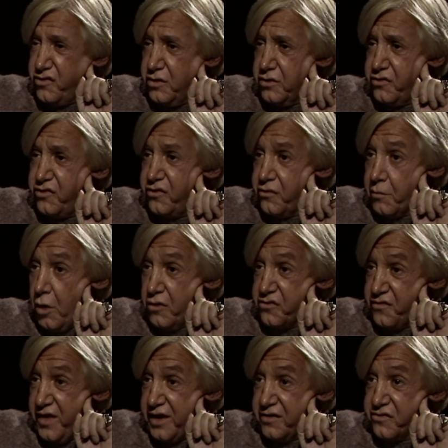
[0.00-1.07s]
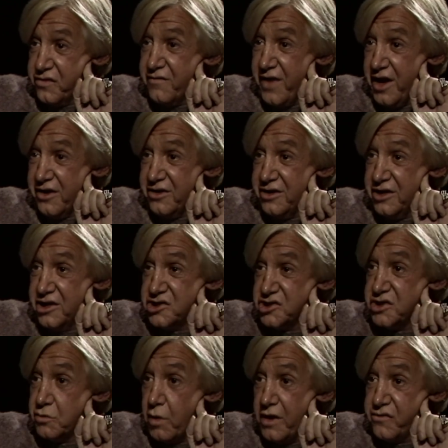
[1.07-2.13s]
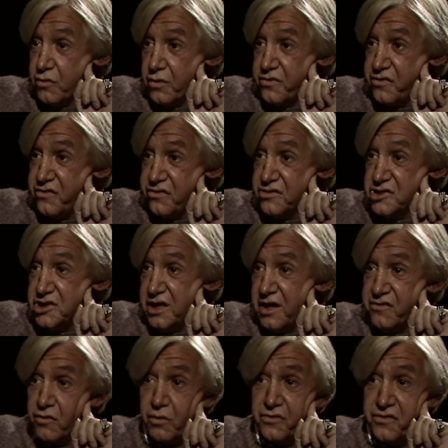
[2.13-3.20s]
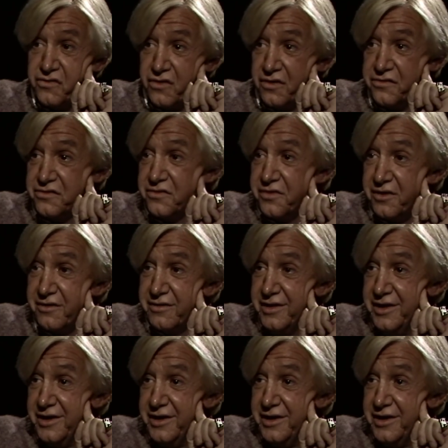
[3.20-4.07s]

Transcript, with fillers: She, she's from Las Vegas, Nevada, and she rides horses, and she has horses also there.